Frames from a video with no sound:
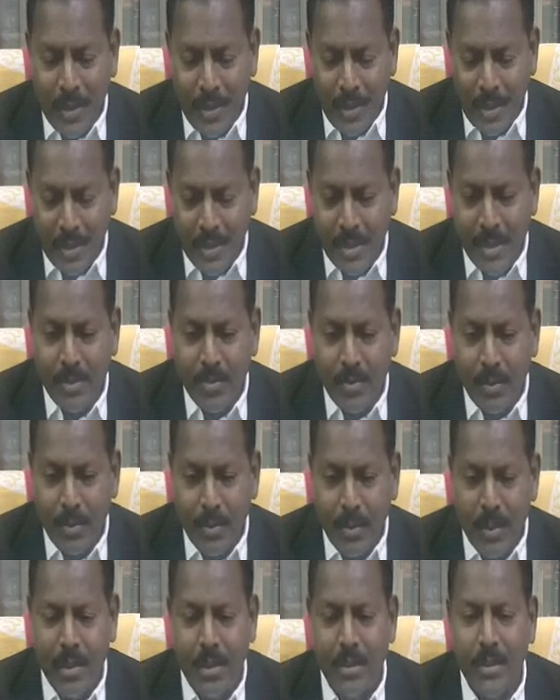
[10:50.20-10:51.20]
history of
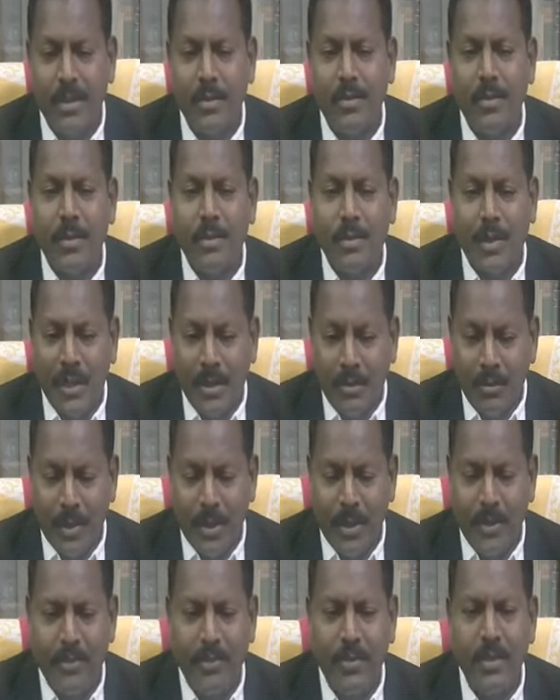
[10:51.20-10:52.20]
reservation, in
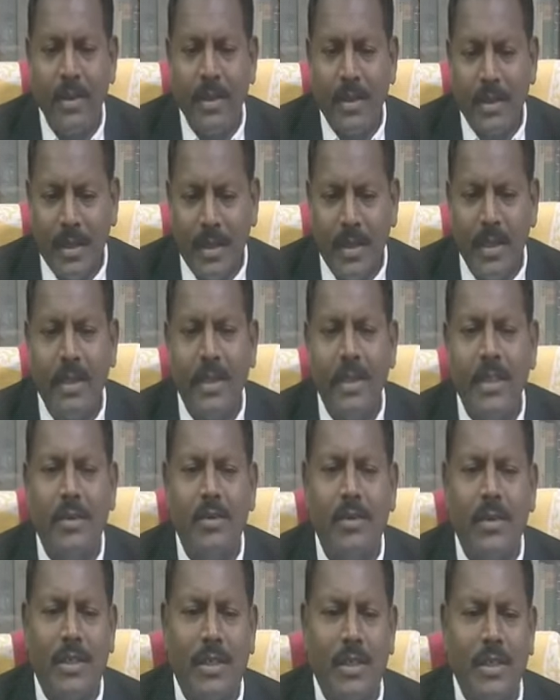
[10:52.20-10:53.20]
brief, the
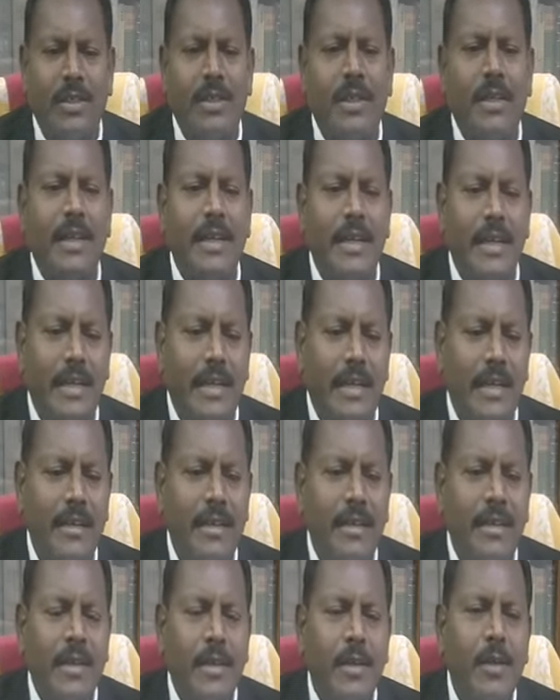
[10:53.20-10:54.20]
reservations in India.
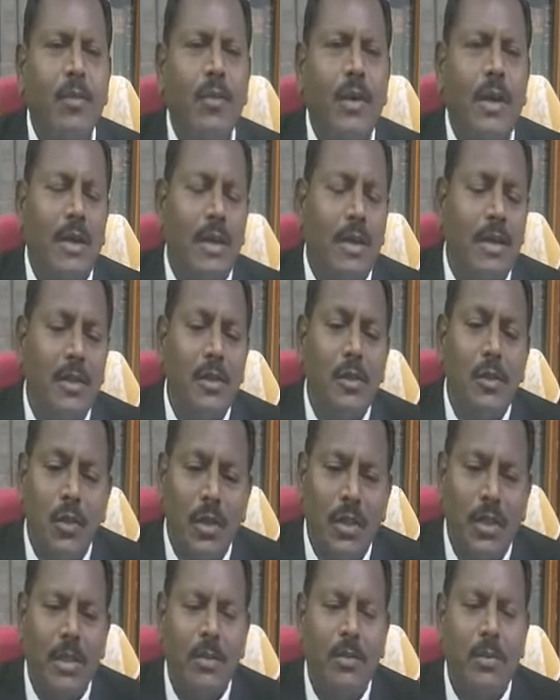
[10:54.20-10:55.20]
Now, what are the
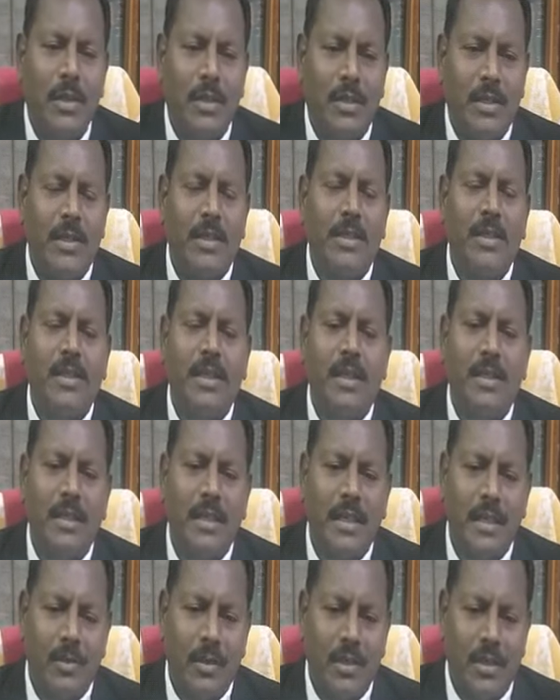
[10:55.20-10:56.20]
judicial precedents on
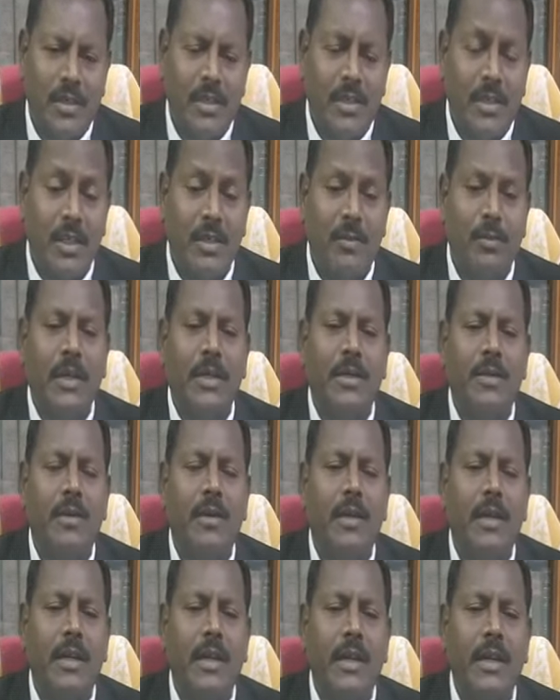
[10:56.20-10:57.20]
reservations and
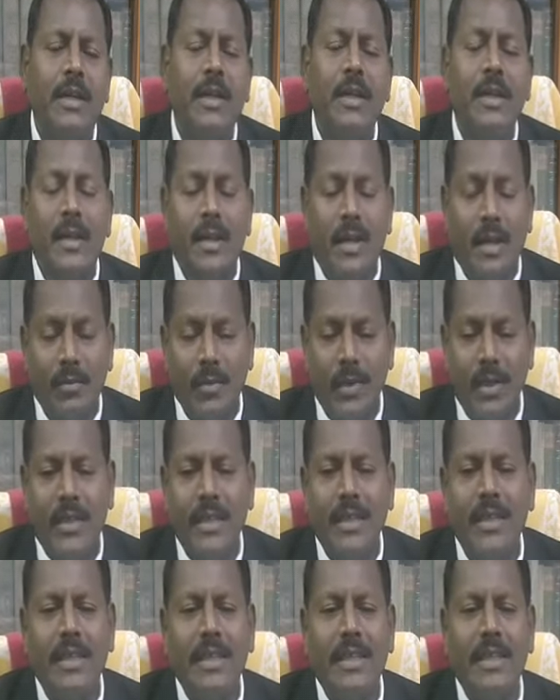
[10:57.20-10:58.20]
particularly
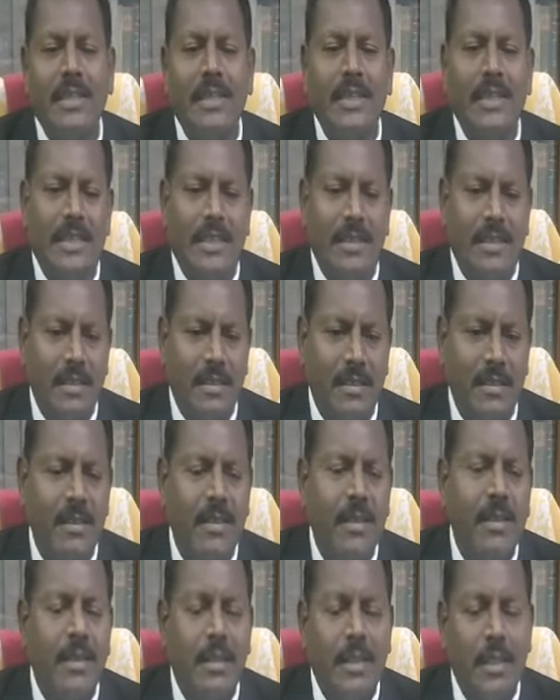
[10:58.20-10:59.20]
affecting the SCSTs?
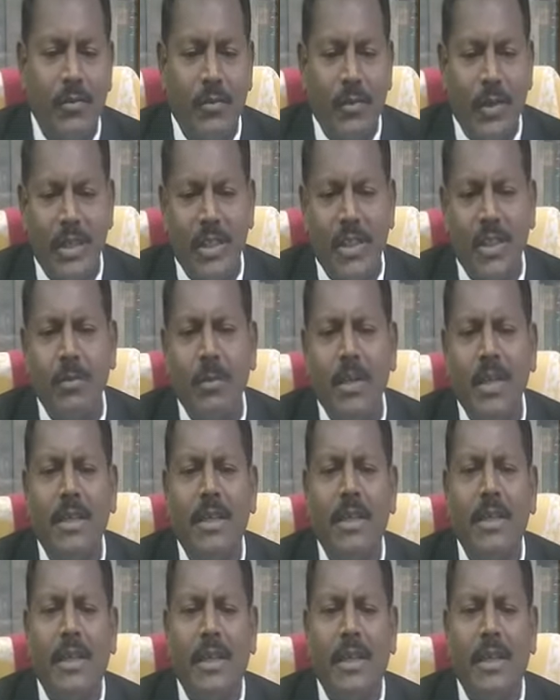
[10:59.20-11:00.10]
The first major